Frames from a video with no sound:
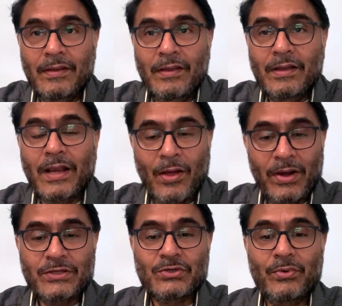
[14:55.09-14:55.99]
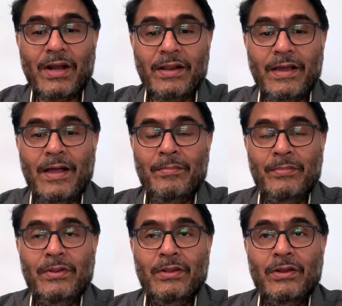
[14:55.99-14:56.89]
Now let's quickly
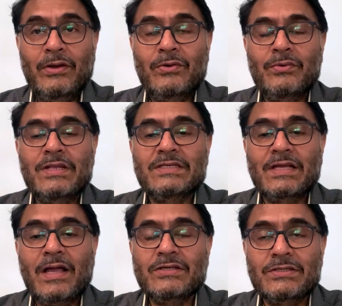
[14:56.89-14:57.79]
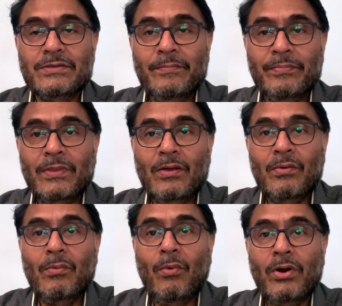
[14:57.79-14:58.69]
come to discuss
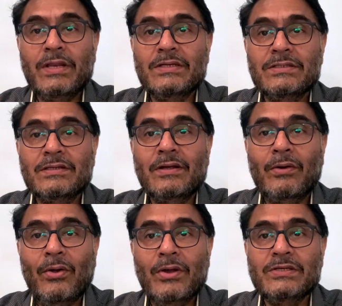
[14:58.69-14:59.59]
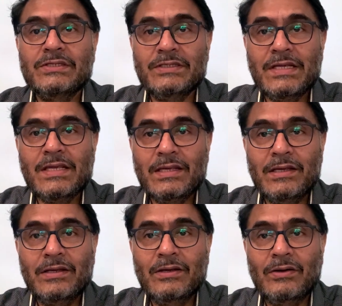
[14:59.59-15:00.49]
what is clause
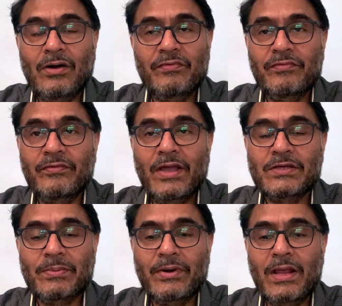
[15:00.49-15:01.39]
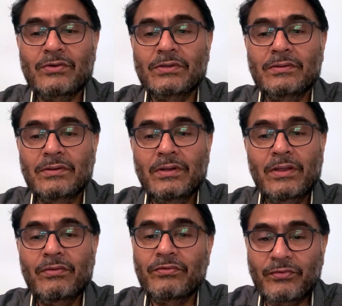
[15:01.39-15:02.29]
C of explanation
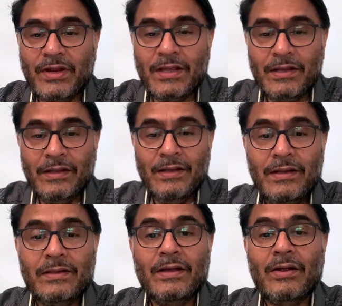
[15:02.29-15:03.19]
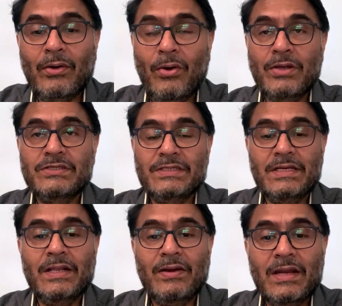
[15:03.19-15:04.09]
3. The clause
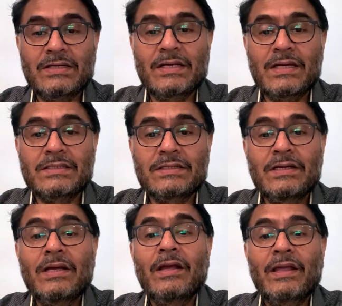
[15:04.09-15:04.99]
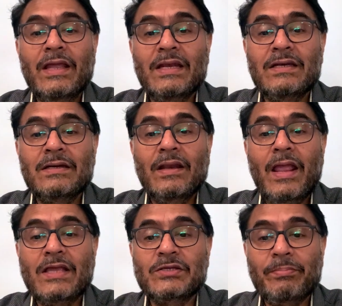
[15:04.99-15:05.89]
C reads as
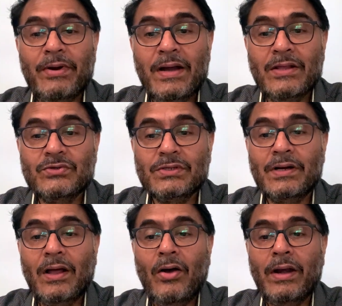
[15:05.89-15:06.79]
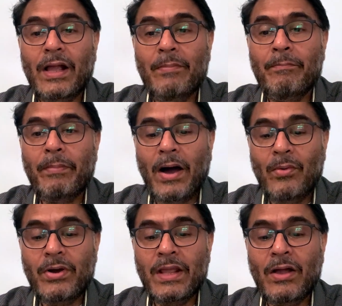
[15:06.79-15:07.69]
expenditure on
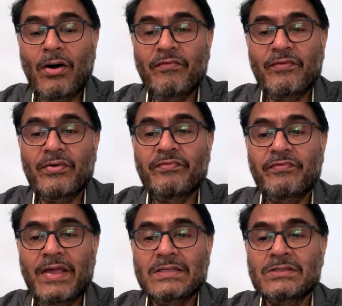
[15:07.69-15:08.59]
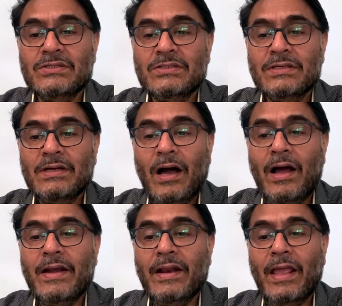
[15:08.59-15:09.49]
compounding of offence
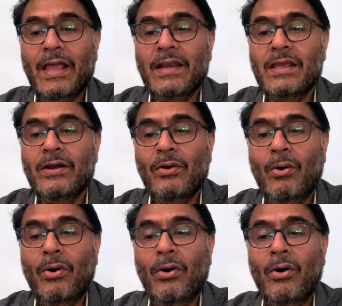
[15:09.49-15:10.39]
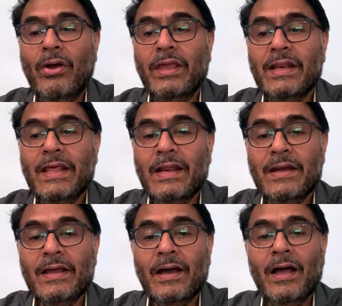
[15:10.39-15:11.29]
under any law in
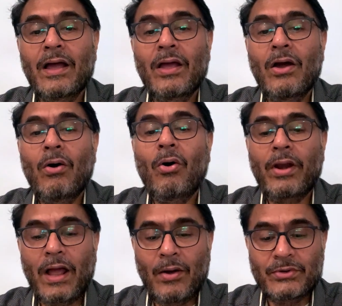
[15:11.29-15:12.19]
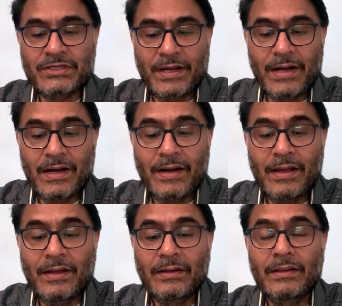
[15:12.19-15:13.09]
India or outside India.